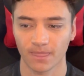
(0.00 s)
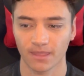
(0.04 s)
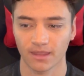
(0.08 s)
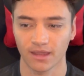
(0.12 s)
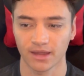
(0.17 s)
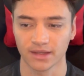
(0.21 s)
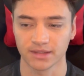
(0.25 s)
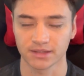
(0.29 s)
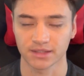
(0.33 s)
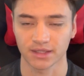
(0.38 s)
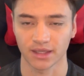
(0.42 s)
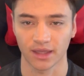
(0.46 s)

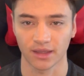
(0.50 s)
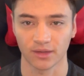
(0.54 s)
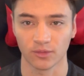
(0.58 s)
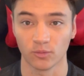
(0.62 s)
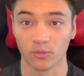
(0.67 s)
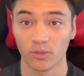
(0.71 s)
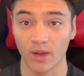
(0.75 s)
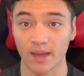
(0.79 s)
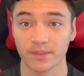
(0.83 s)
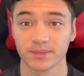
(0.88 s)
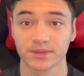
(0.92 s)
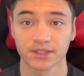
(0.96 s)
it's a
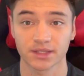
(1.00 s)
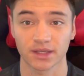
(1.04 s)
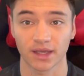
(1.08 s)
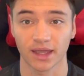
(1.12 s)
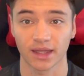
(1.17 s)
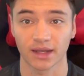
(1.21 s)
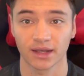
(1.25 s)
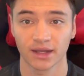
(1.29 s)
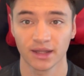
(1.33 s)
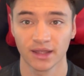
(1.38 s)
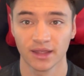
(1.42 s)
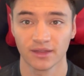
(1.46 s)

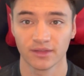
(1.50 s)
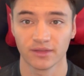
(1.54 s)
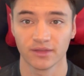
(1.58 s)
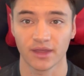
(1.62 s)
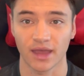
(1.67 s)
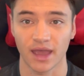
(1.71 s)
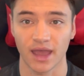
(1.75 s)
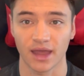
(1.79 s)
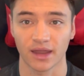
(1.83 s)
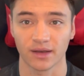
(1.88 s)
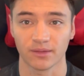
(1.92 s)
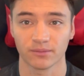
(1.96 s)
website
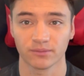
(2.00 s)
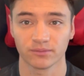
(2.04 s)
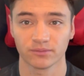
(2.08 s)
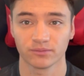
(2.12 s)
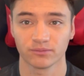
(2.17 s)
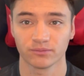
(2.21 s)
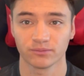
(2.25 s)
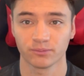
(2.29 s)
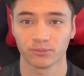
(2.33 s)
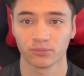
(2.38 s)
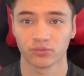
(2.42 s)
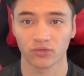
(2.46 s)
that
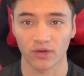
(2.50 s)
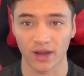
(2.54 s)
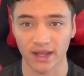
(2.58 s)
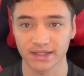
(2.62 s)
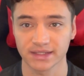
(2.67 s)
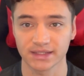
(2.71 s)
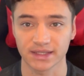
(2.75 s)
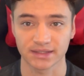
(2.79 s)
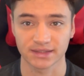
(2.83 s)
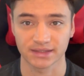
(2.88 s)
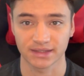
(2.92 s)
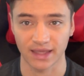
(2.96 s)

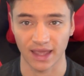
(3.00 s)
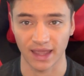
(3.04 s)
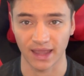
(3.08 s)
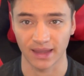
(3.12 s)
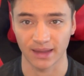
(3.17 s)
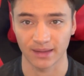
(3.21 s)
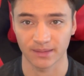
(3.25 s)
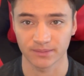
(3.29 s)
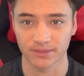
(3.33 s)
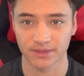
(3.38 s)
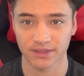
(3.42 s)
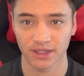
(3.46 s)
prices
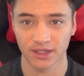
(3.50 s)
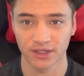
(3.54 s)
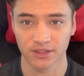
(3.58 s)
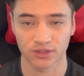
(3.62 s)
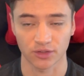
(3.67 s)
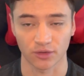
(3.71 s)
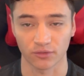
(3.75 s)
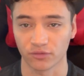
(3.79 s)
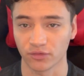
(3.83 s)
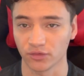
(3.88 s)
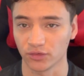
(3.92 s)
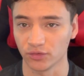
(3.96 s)
games.
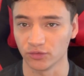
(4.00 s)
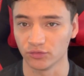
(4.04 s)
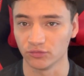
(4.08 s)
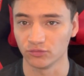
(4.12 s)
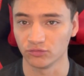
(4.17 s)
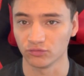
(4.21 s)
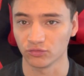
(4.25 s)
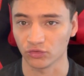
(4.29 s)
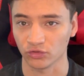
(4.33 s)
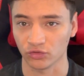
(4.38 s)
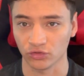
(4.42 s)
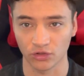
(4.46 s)
So if you
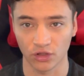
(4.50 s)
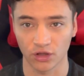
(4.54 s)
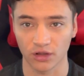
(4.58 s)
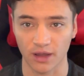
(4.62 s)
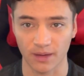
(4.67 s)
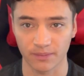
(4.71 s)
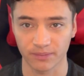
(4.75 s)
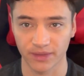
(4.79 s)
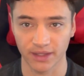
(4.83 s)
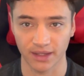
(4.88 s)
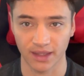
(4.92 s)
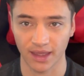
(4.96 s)
look
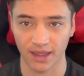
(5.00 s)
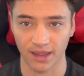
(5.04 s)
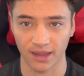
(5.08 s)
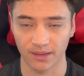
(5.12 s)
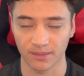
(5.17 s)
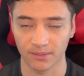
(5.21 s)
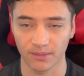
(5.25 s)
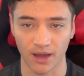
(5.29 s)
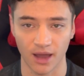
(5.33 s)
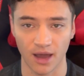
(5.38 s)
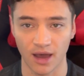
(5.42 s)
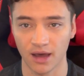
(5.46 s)
up the
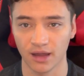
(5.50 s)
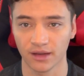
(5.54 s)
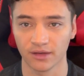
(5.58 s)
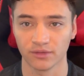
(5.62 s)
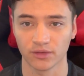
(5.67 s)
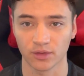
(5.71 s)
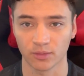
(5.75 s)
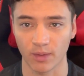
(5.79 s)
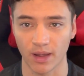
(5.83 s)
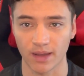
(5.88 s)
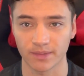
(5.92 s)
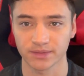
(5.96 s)
game on
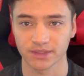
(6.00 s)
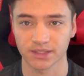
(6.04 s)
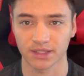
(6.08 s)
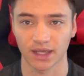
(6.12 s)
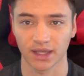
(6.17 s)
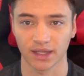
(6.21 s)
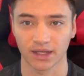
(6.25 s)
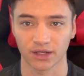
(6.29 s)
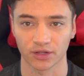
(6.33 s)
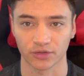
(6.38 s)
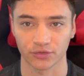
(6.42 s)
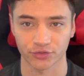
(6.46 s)
the
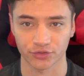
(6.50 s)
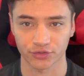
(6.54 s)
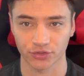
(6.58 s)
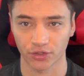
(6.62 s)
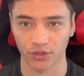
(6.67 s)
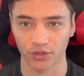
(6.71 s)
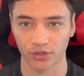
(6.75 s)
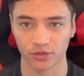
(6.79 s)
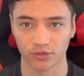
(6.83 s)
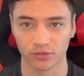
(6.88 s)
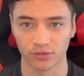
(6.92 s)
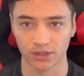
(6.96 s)
website, it'll show
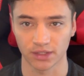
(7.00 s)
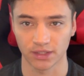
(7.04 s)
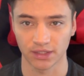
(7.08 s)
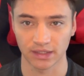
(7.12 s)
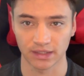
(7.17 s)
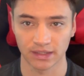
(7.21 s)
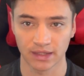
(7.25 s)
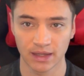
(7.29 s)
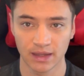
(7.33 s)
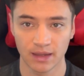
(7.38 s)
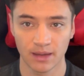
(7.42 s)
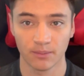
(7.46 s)
you the
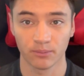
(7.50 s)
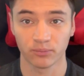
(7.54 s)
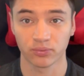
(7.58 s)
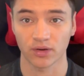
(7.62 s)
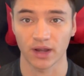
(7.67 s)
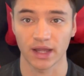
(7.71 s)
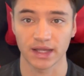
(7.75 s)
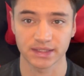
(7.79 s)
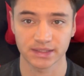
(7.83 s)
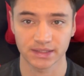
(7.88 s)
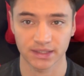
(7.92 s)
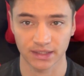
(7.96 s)

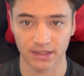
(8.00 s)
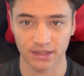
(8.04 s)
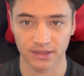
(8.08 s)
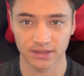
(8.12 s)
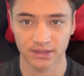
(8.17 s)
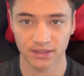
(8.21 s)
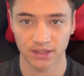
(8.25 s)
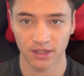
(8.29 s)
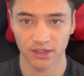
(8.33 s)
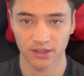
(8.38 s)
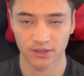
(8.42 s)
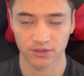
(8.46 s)
prices.